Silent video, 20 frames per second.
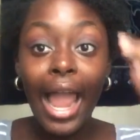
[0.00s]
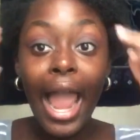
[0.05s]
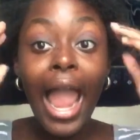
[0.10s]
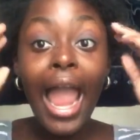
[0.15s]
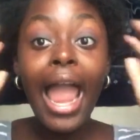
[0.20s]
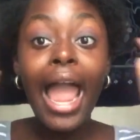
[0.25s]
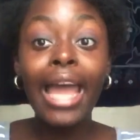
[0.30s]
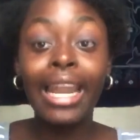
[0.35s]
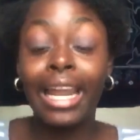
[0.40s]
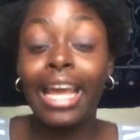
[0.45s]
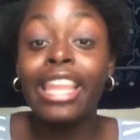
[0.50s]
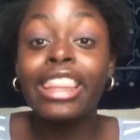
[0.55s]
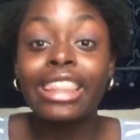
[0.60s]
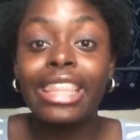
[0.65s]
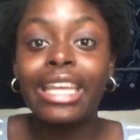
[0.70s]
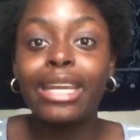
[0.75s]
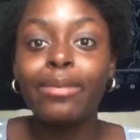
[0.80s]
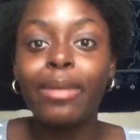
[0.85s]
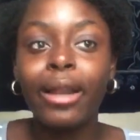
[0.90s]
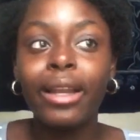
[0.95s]
And I
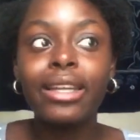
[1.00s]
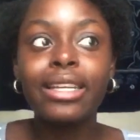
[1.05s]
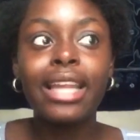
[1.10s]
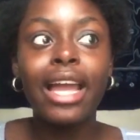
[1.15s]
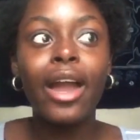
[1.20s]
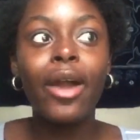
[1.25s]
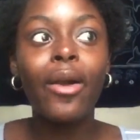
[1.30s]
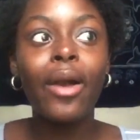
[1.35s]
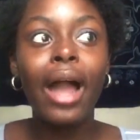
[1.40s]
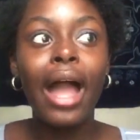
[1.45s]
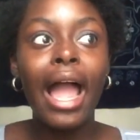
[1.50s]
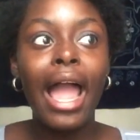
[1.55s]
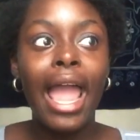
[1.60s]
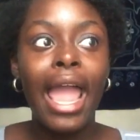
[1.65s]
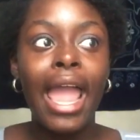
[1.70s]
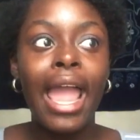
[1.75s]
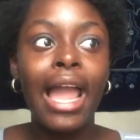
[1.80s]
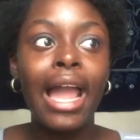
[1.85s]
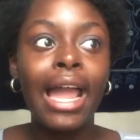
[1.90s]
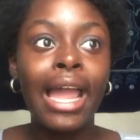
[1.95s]
think about it now,
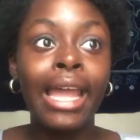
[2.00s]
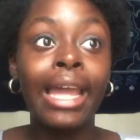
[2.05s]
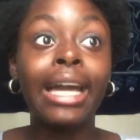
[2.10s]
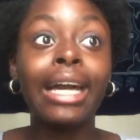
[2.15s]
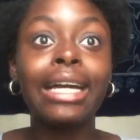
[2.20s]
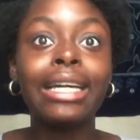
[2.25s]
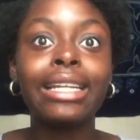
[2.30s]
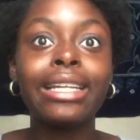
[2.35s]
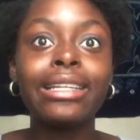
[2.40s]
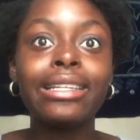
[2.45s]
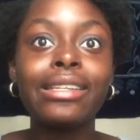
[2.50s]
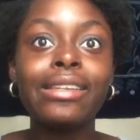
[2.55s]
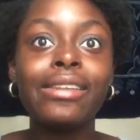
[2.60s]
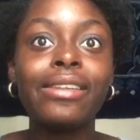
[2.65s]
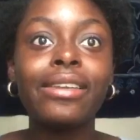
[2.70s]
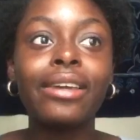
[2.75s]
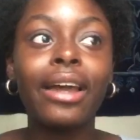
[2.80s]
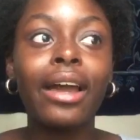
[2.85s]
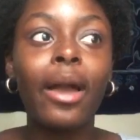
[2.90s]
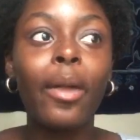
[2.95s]

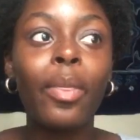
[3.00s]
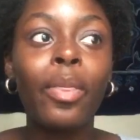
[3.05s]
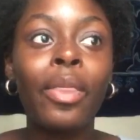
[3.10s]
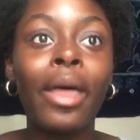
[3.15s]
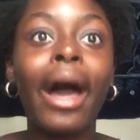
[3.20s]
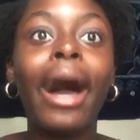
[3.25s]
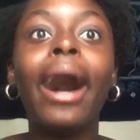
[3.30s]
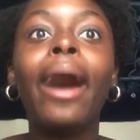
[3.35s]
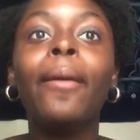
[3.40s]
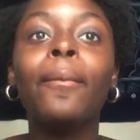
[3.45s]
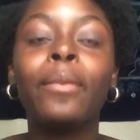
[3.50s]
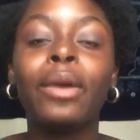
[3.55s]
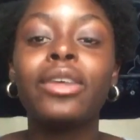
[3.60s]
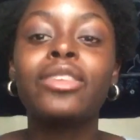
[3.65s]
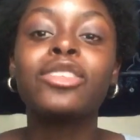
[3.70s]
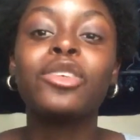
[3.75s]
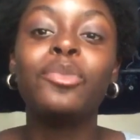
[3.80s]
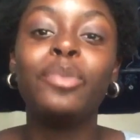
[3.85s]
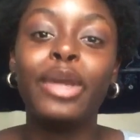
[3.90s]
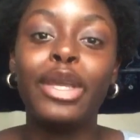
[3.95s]
and that
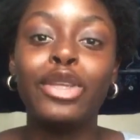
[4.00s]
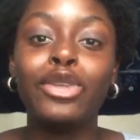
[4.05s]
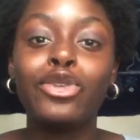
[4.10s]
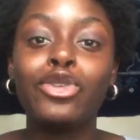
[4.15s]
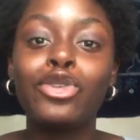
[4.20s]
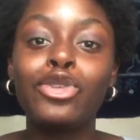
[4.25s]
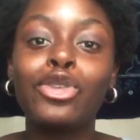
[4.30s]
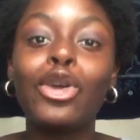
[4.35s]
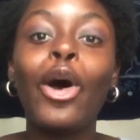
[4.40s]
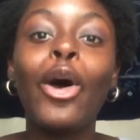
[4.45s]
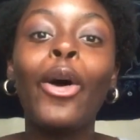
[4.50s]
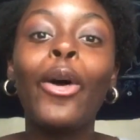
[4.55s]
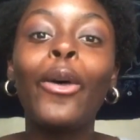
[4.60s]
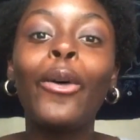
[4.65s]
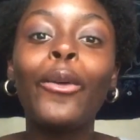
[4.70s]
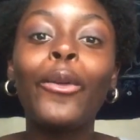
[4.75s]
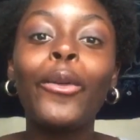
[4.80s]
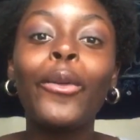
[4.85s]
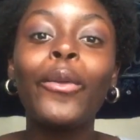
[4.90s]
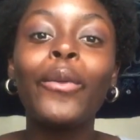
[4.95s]
must have been
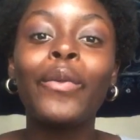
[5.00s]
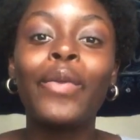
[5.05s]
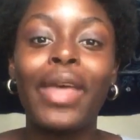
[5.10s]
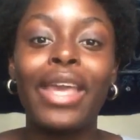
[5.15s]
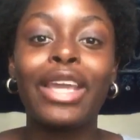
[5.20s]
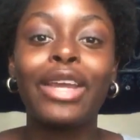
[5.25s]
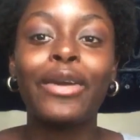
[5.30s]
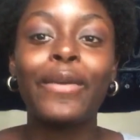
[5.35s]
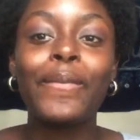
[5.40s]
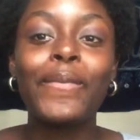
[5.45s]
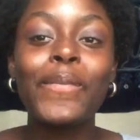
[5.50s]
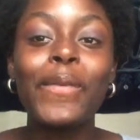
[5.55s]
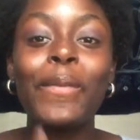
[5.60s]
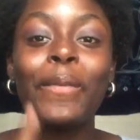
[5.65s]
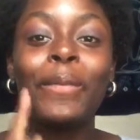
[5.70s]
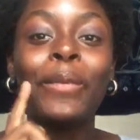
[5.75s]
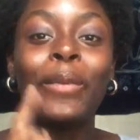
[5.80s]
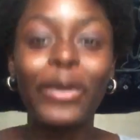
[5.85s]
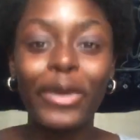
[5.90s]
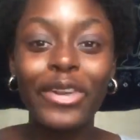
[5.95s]
so
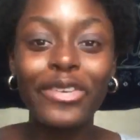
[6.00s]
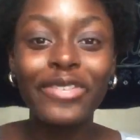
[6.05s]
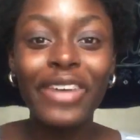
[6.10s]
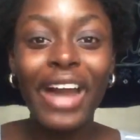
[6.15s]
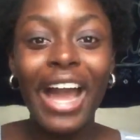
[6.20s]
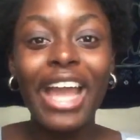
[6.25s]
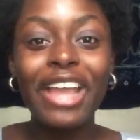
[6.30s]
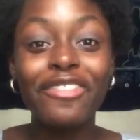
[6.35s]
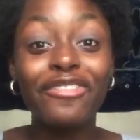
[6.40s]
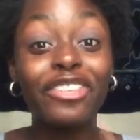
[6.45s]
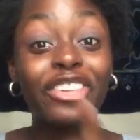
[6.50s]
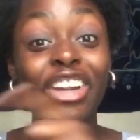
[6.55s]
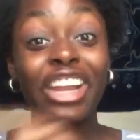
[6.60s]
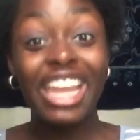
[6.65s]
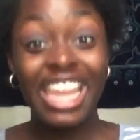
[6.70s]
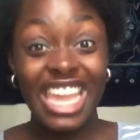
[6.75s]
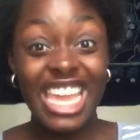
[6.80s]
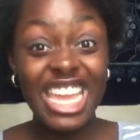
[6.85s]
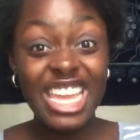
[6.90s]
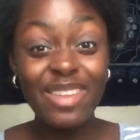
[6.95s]
mortifying for
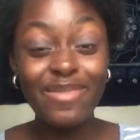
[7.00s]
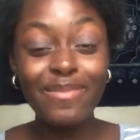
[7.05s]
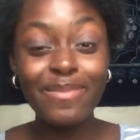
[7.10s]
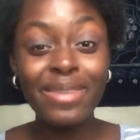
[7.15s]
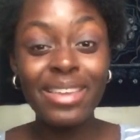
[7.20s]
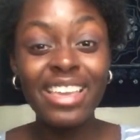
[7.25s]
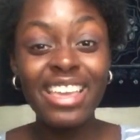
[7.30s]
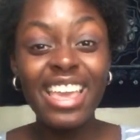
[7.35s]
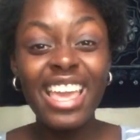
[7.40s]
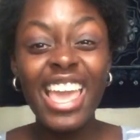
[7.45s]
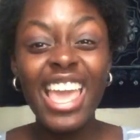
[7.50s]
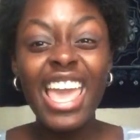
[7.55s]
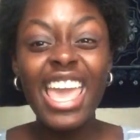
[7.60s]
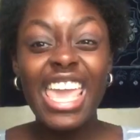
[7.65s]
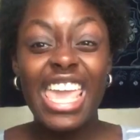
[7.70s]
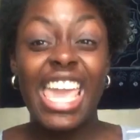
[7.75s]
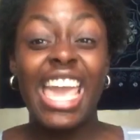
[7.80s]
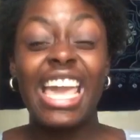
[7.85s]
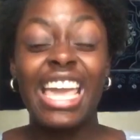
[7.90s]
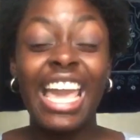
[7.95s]
him
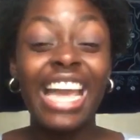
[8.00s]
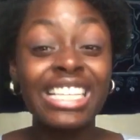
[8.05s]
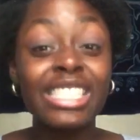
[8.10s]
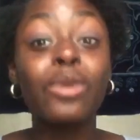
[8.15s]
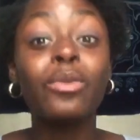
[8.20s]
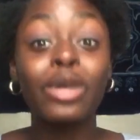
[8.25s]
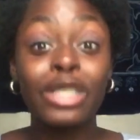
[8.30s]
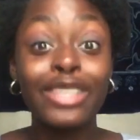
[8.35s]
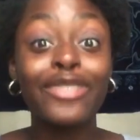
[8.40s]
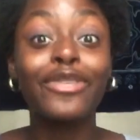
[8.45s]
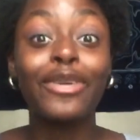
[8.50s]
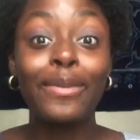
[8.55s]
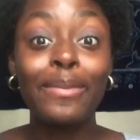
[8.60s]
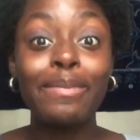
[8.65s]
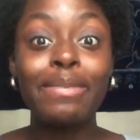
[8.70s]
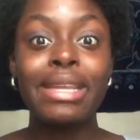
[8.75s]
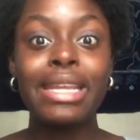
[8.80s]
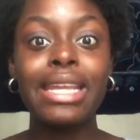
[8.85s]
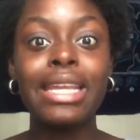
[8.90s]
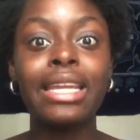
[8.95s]
as it was for
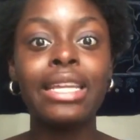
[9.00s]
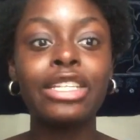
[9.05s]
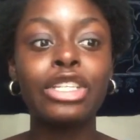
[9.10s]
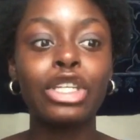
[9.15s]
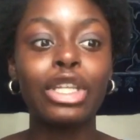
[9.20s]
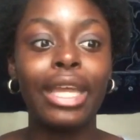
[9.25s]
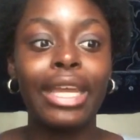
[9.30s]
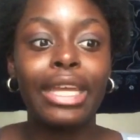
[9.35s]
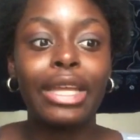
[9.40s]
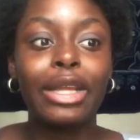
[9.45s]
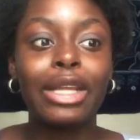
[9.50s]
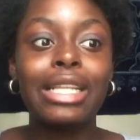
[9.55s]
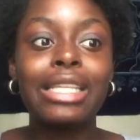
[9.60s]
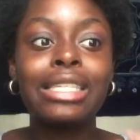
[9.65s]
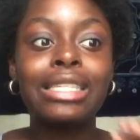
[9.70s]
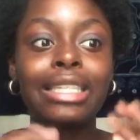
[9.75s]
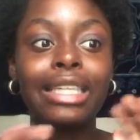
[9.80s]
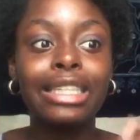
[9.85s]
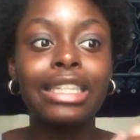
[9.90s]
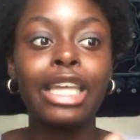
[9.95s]
me to
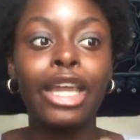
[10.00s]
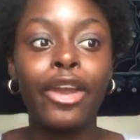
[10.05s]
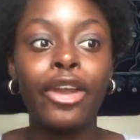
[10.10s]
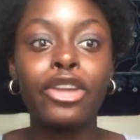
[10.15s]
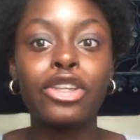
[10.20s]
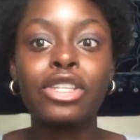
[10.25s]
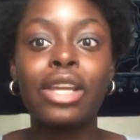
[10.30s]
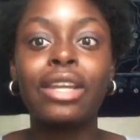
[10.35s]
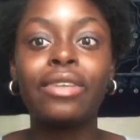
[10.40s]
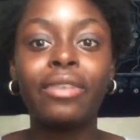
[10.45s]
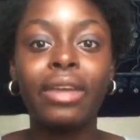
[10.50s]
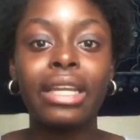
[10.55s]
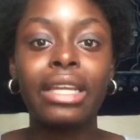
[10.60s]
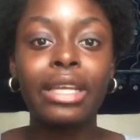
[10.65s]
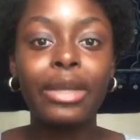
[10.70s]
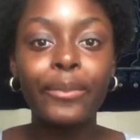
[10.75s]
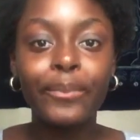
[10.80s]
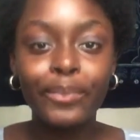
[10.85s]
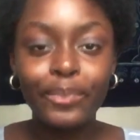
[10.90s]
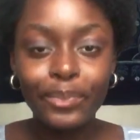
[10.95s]
sit there and just kind
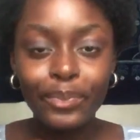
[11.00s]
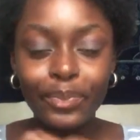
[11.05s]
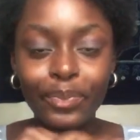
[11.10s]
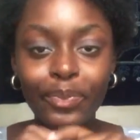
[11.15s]
of